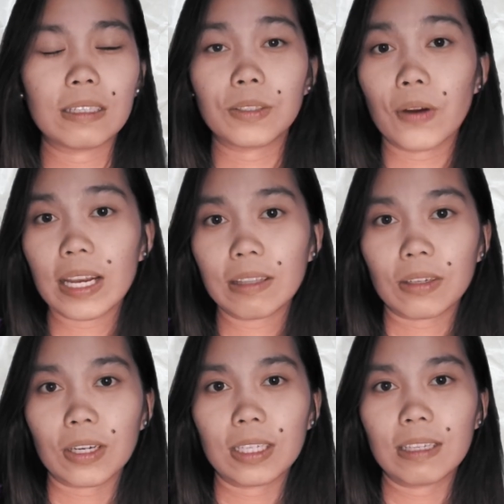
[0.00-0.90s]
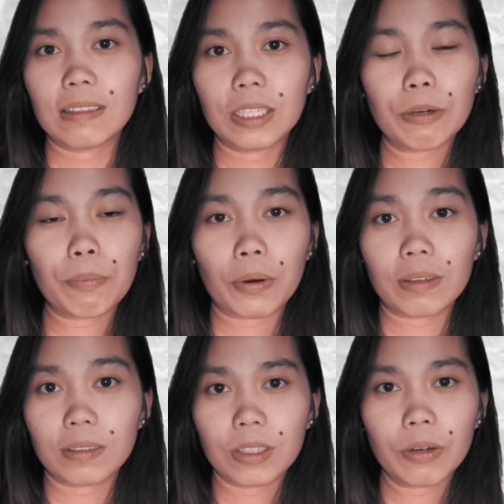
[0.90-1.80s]
is greater than
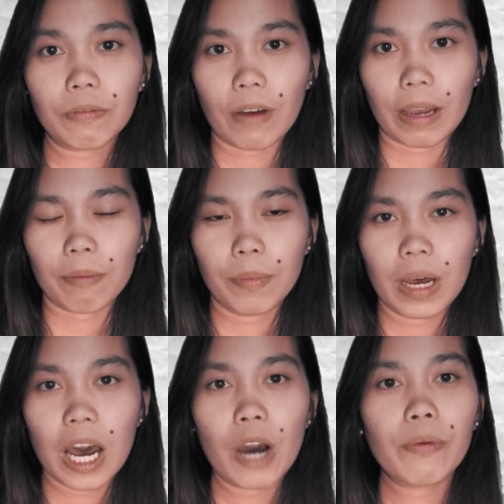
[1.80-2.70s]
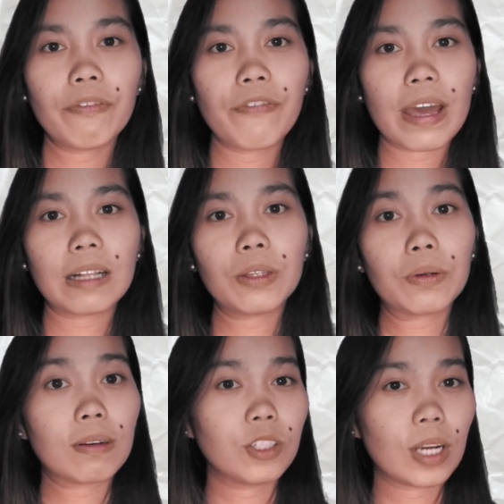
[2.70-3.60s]
0.05, we fail
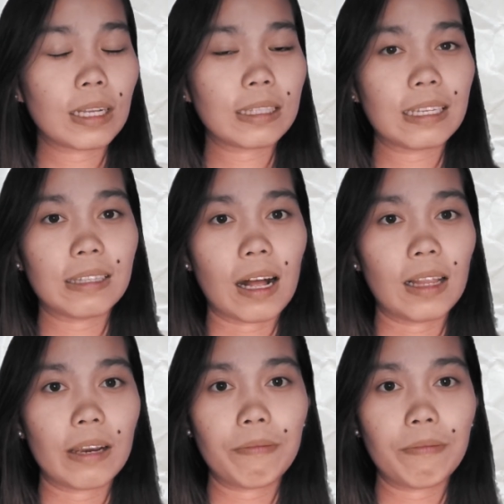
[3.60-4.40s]
to reject the null